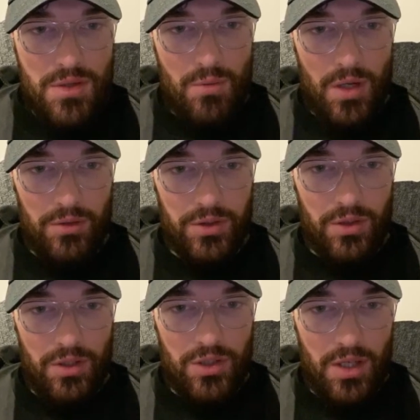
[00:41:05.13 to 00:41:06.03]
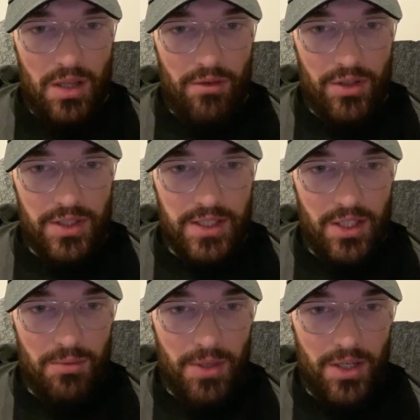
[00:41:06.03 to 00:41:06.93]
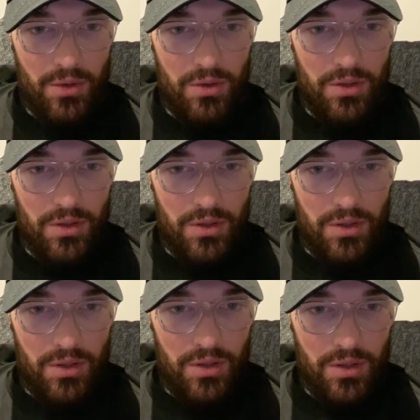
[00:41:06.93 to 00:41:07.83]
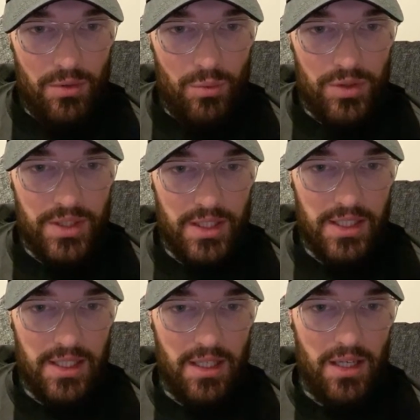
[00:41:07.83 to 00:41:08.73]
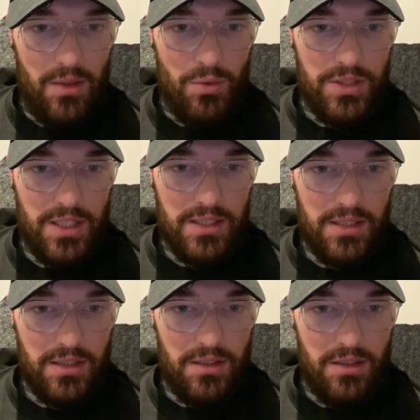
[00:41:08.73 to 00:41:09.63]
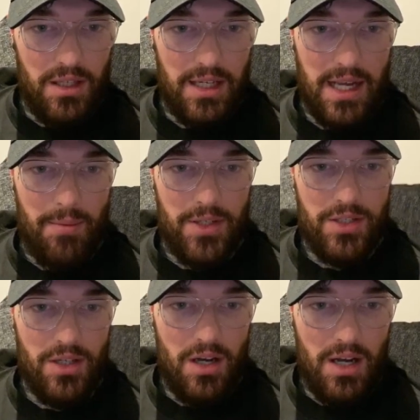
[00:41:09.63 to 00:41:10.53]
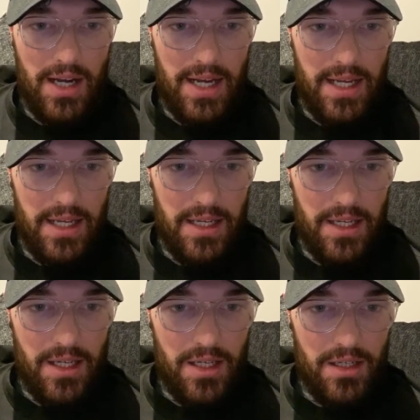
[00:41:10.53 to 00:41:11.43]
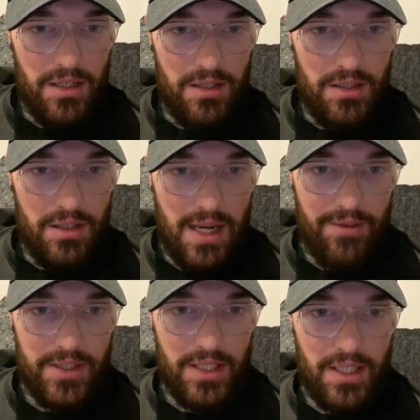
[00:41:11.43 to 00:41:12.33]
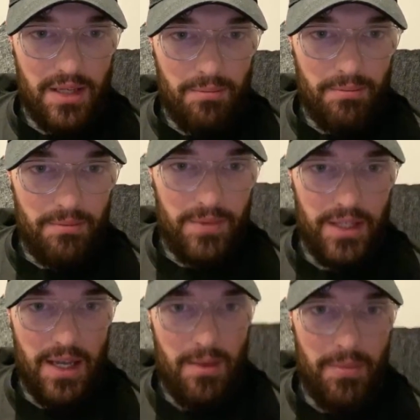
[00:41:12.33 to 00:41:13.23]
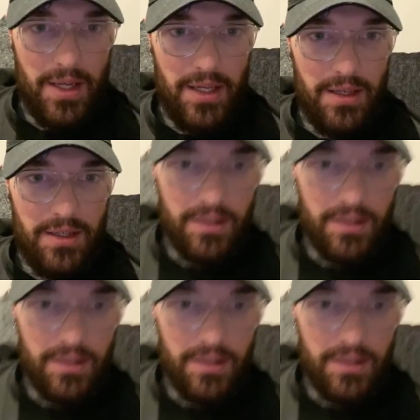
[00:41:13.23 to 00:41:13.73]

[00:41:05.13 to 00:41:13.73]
Wild Scott, do you like the rose I sent you, bud, or was it a cabbage? I haven't seen it yet, mate.